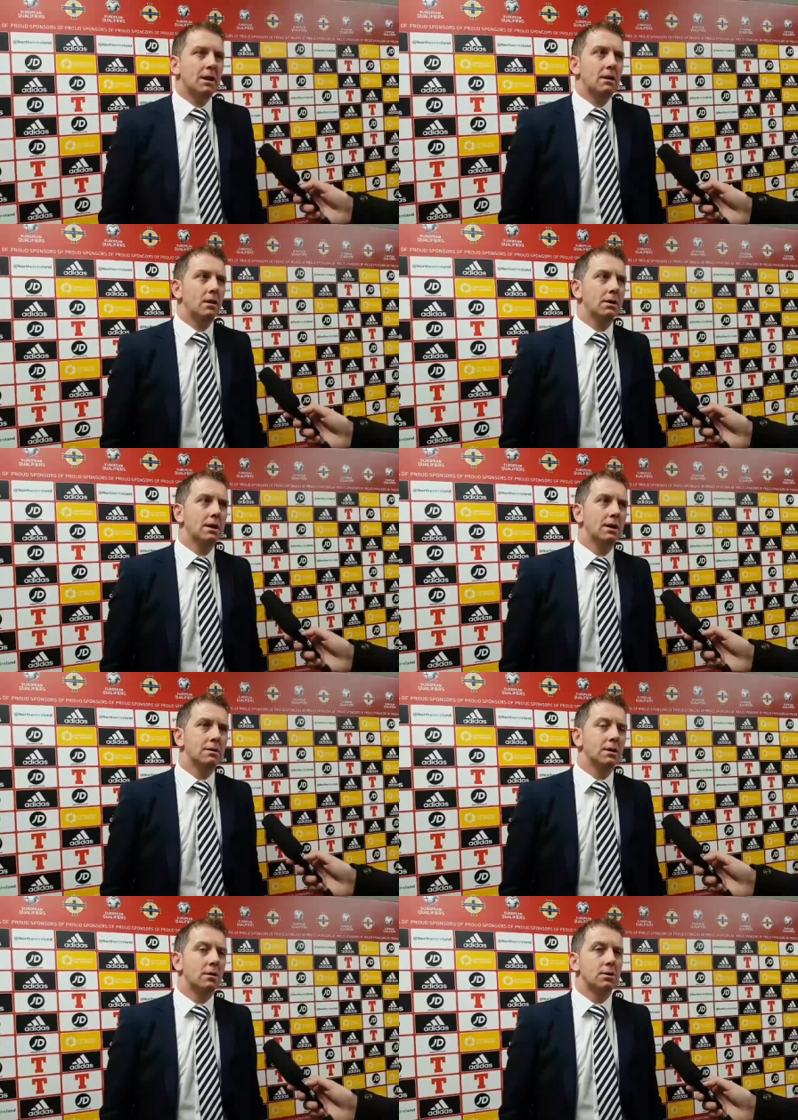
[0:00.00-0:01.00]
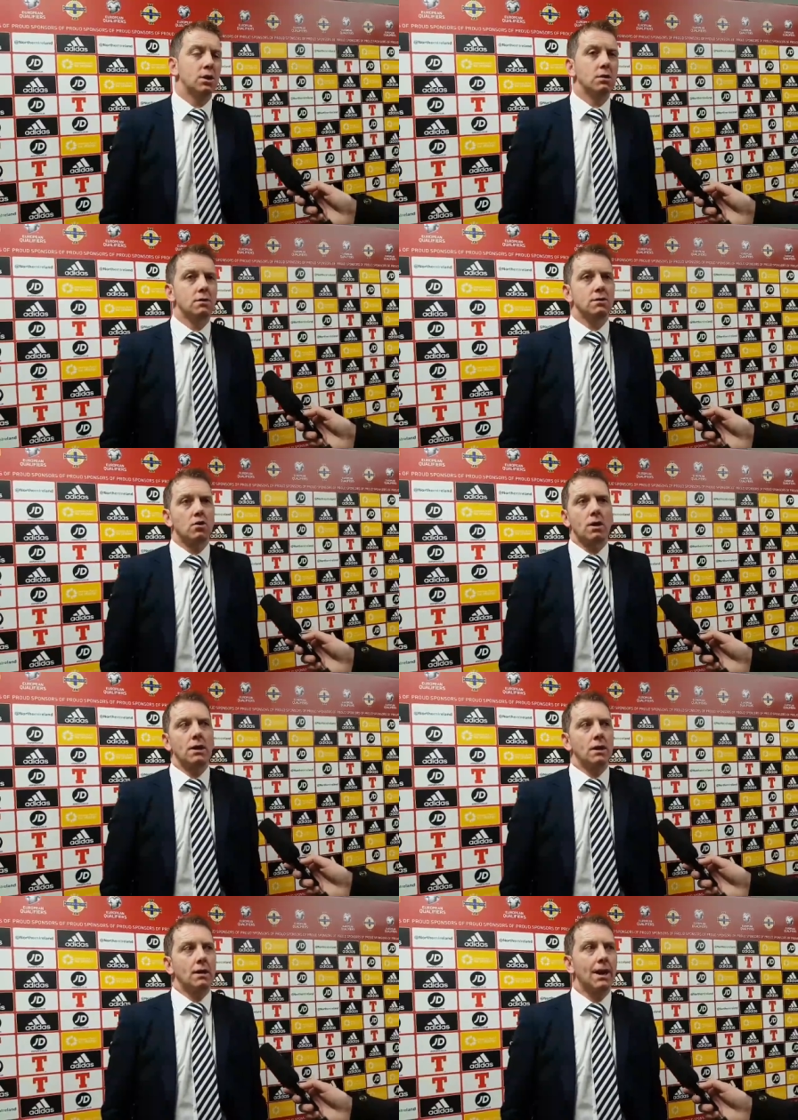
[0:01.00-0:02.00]
I think it's an opportunity to
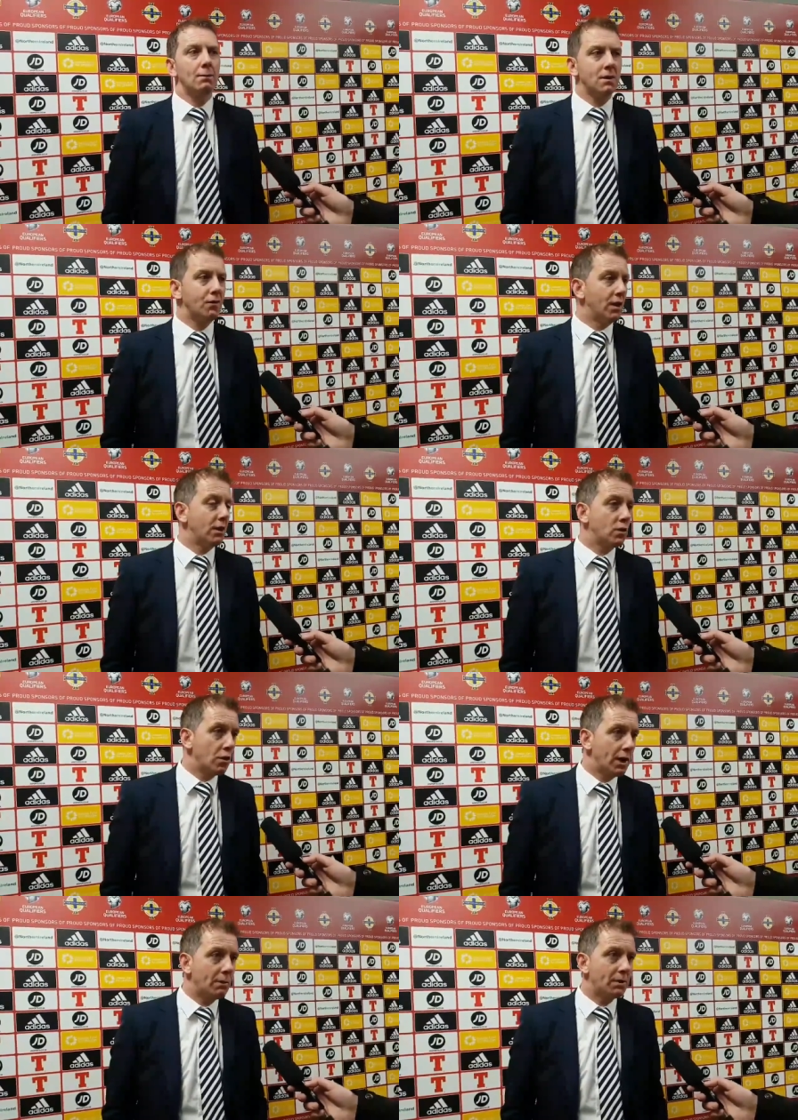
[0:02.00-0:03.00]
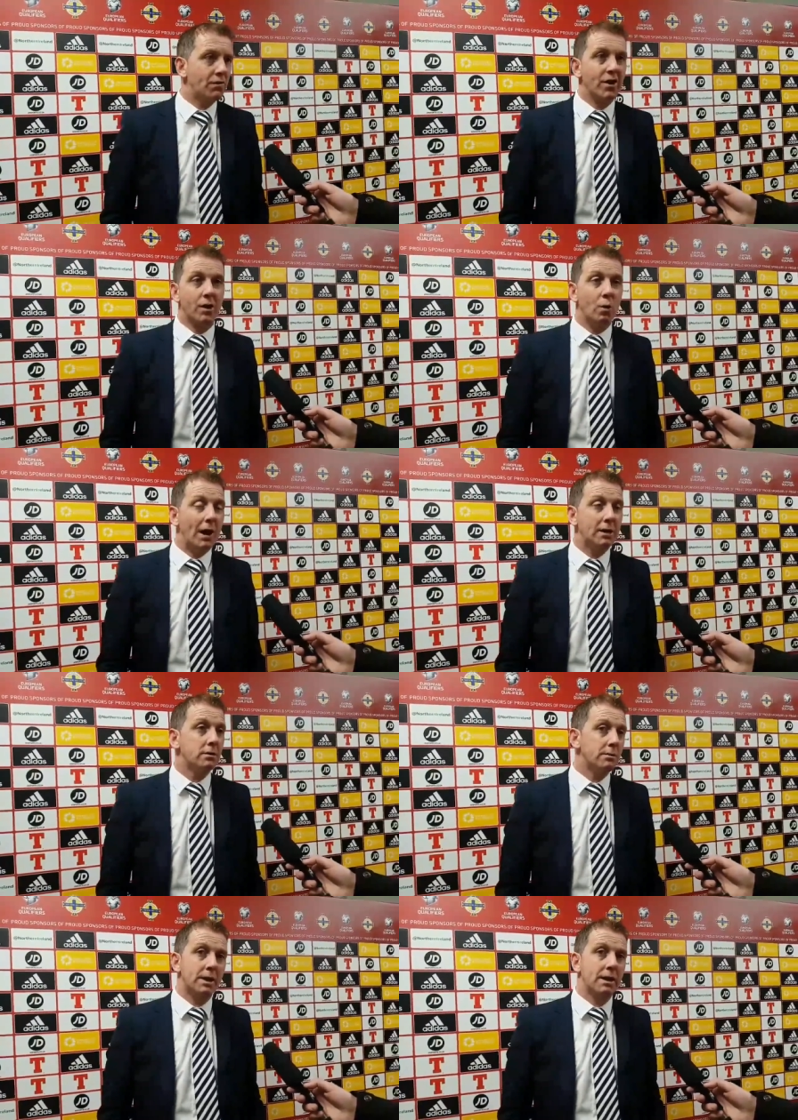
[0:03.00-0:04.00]
create an atmosphere, a good atmosphere,
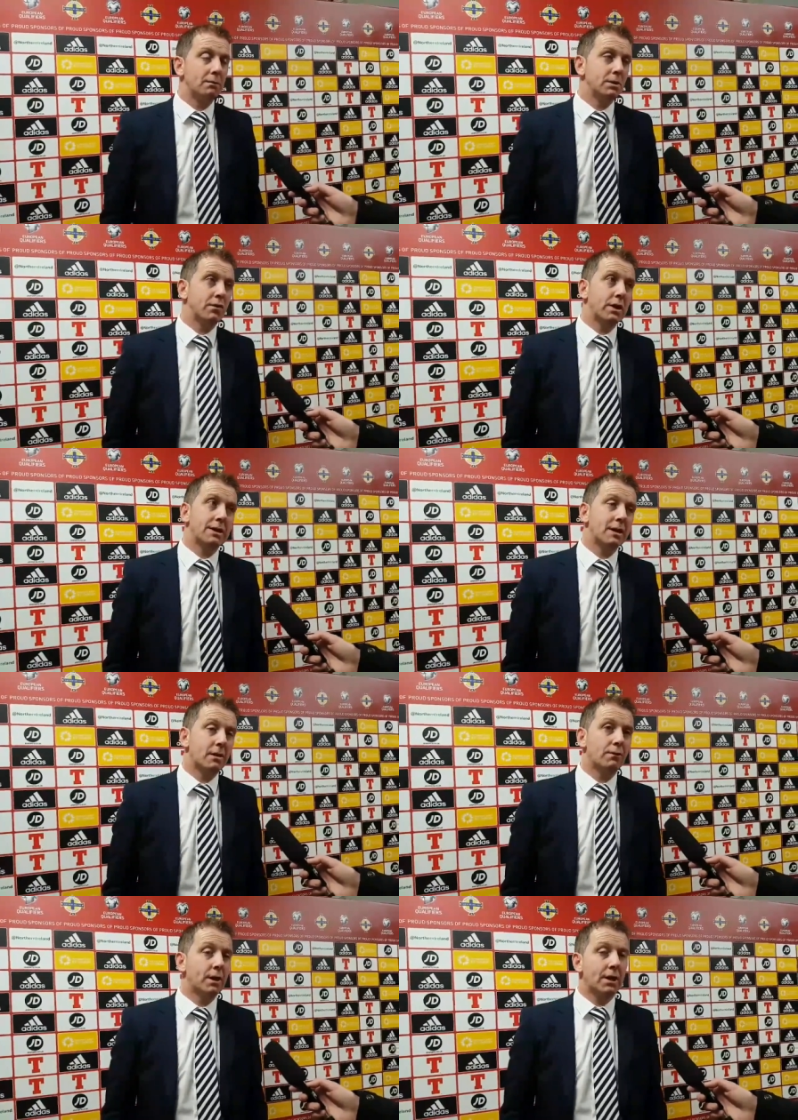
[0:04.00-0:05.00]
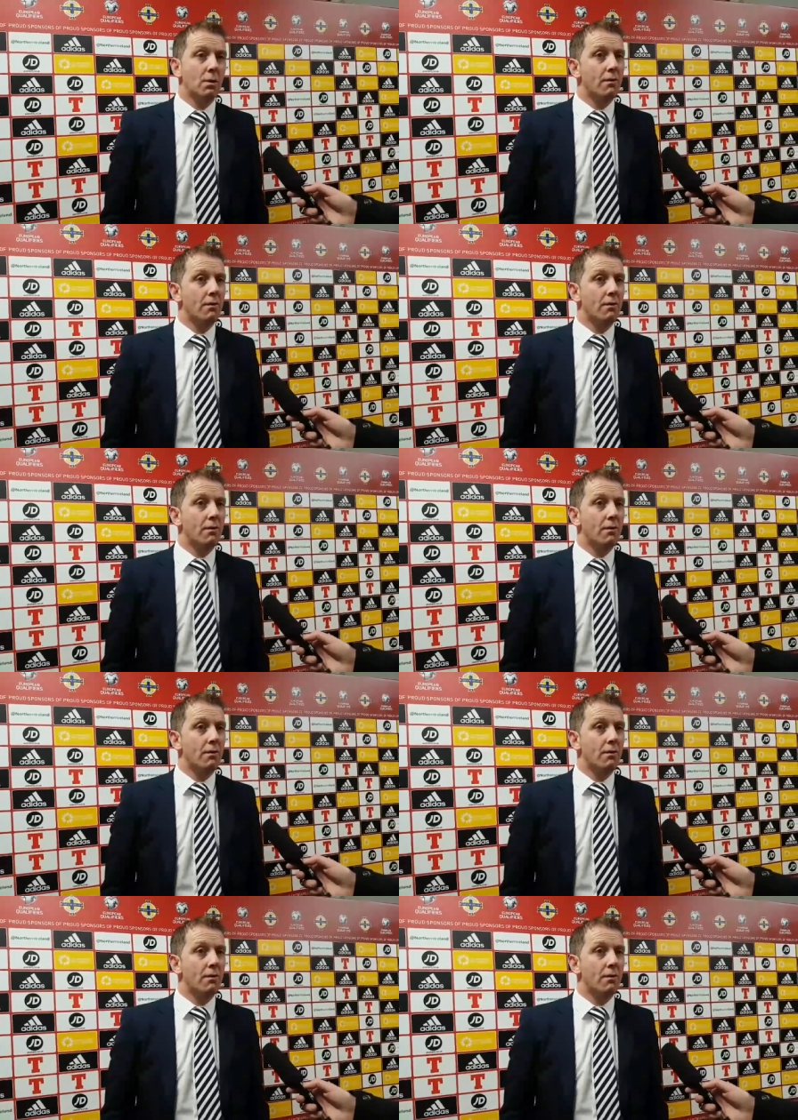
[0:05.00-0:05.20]
welcome an atmosphere to Linfield.